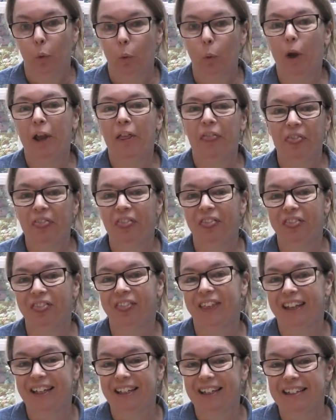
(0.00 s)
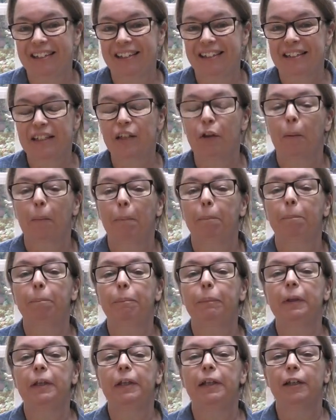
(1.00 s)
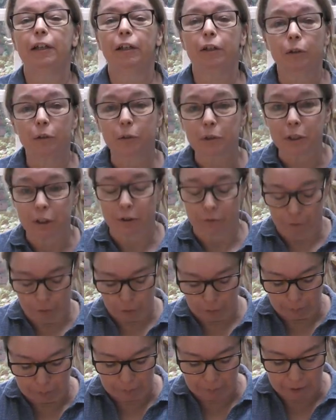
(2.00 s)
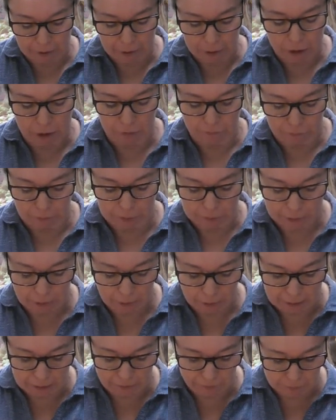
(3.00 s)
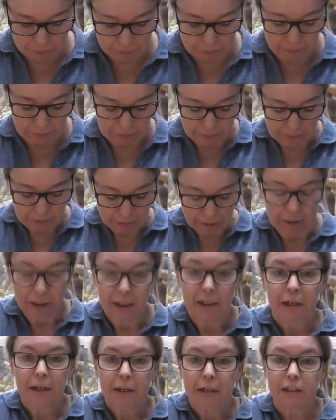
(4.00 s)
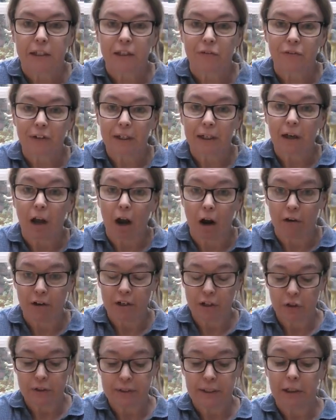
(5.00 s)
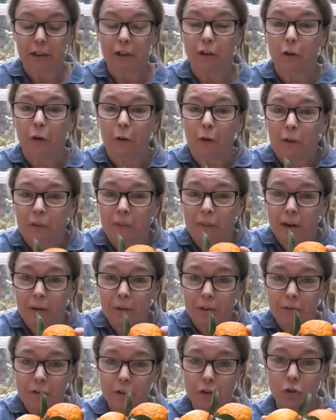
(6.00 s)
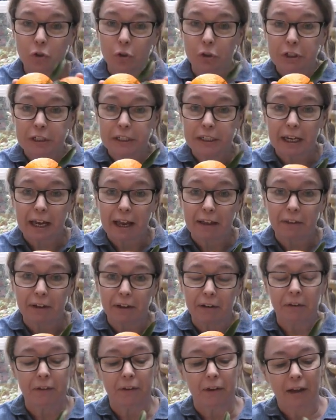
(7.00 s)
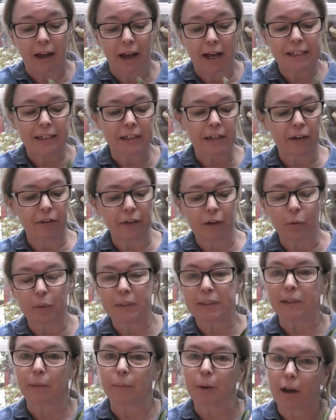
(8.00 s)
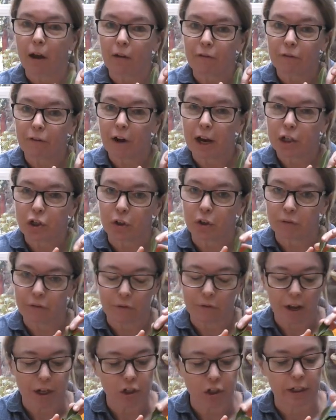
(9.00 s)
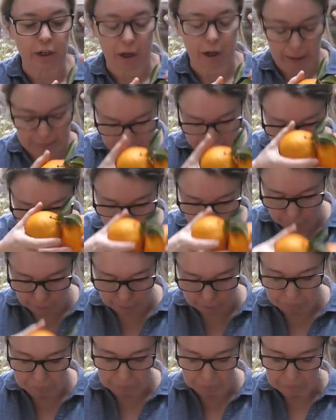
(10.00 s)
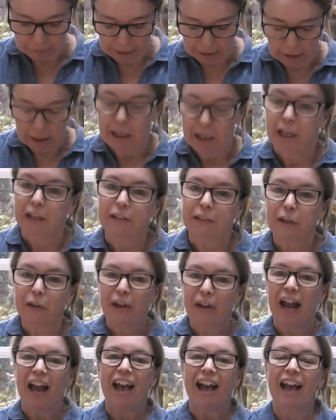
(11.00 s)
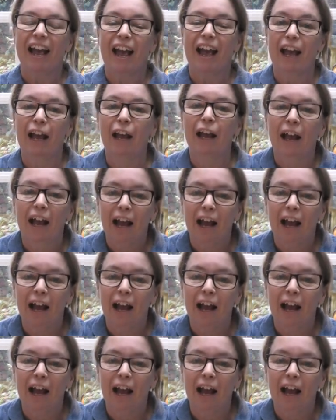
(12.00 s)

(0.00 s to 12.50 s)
with these beautiful, beautiful, colourful Seville oranges. And look, they're even joined together. I don't know, they always seem a lot fresher if you've actually got a leaf on them. So yeah,